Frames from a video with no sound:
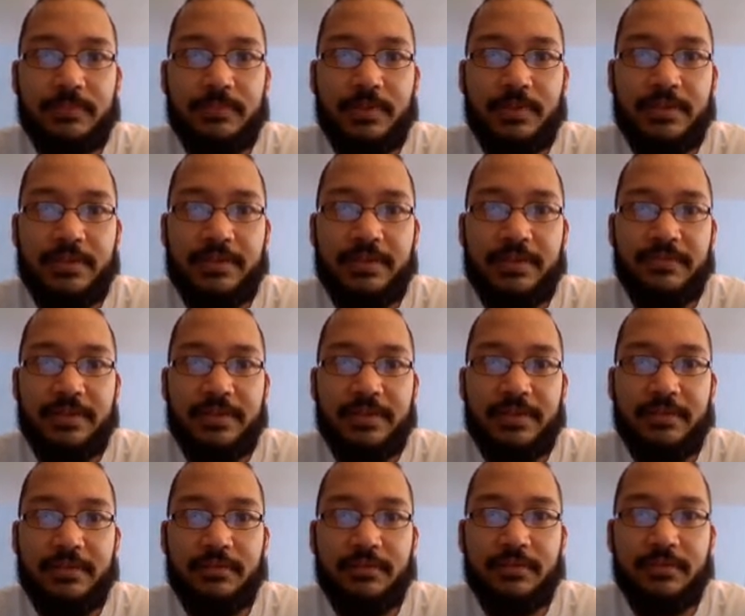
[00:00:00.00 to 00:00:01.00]
Let's find
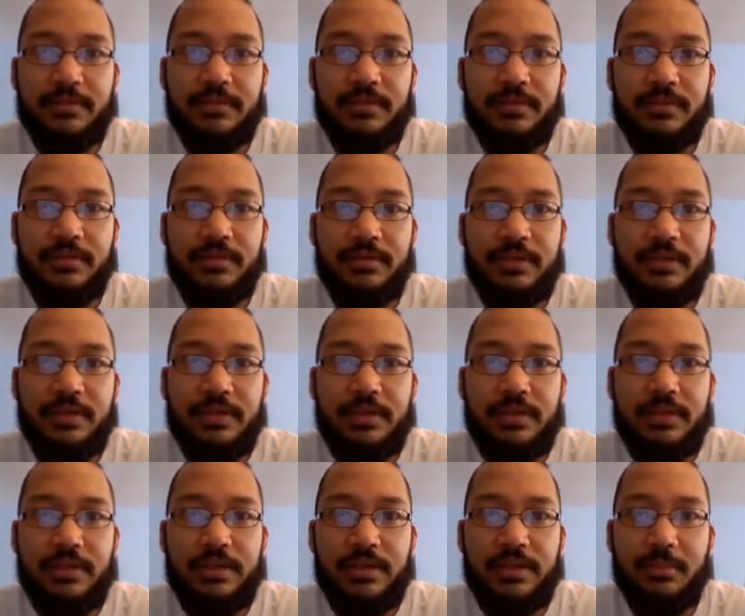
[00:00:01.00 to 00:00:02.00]
out.
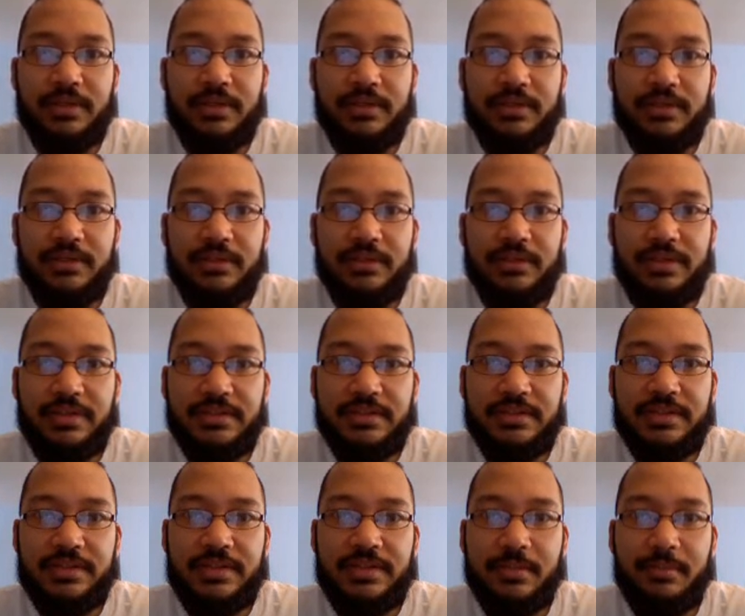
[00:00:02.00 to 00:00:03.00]
I'm going to attach the
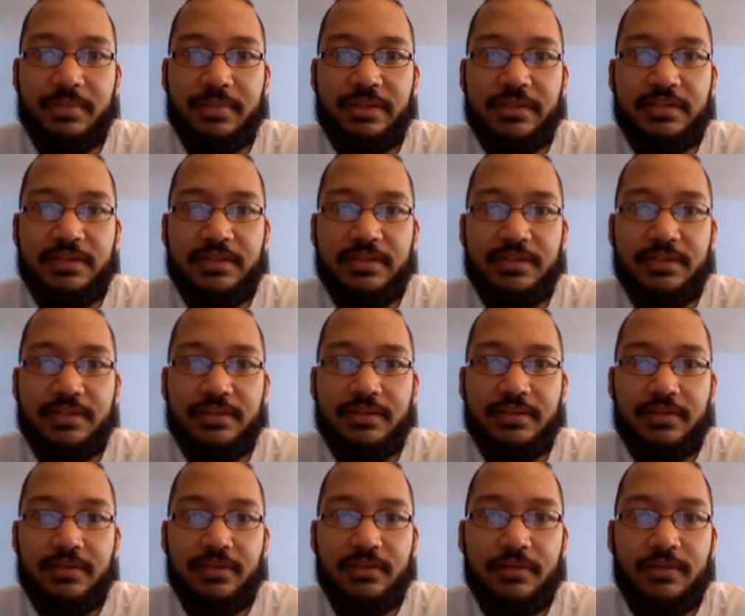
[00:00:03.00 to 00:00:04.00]
top end here
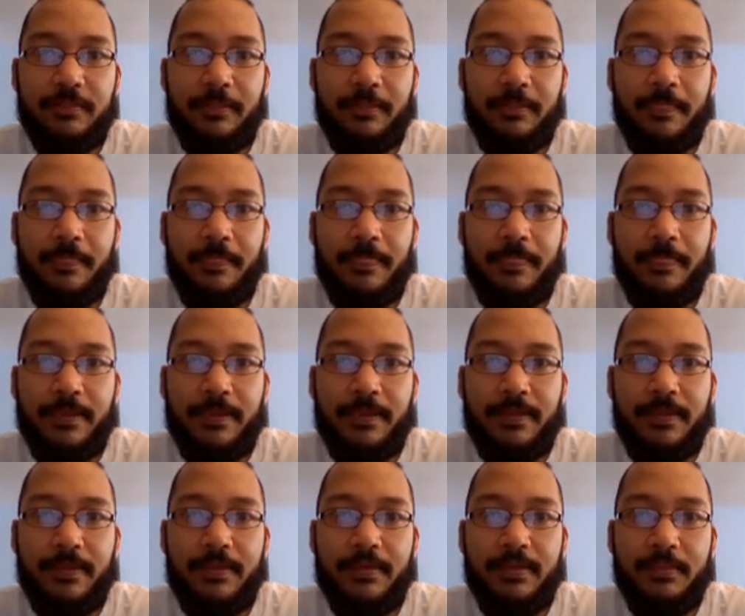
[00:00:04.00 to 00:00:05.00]

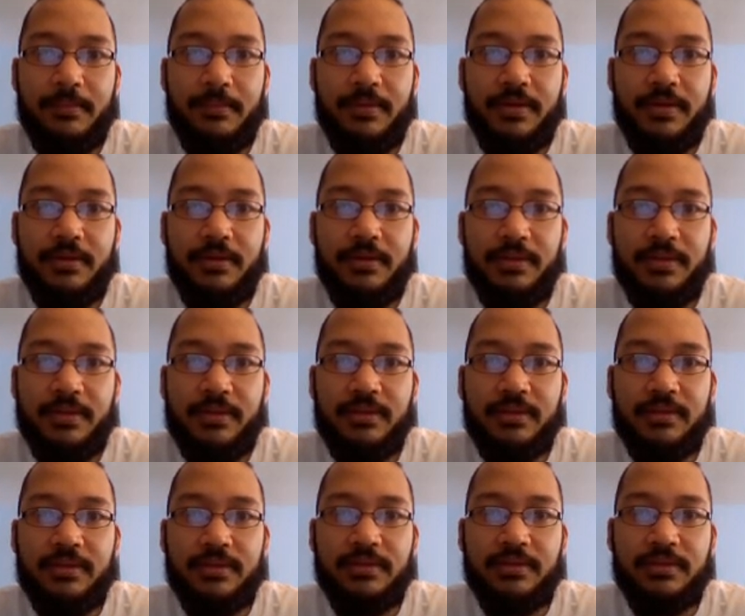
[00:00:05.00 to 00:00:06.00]
and the bottom
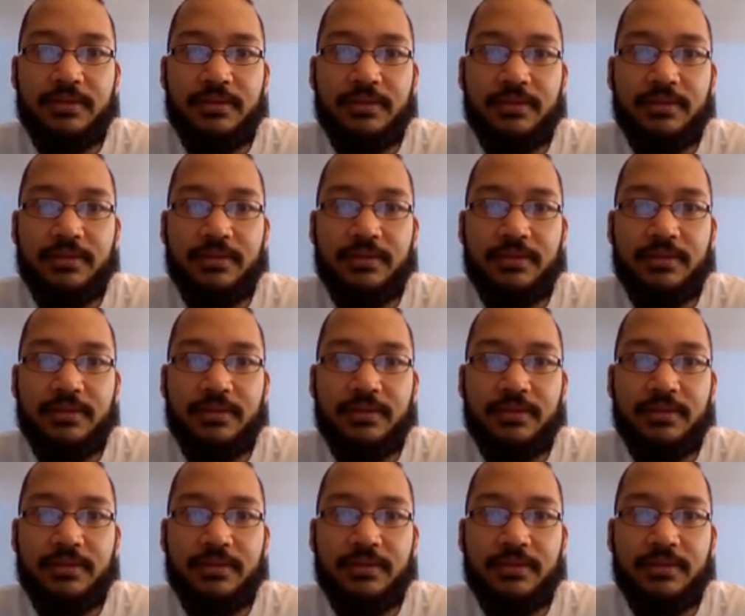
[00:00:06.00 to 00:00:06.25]
end